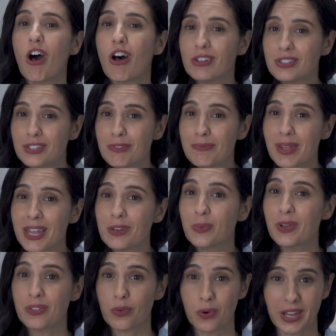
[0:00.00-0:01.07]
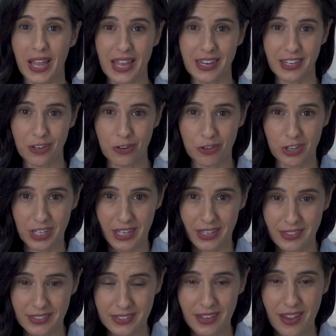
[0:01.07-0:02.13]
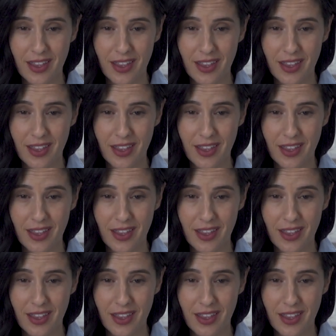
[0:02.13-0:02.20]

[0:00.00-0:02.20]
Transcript: also made with organic ingredients.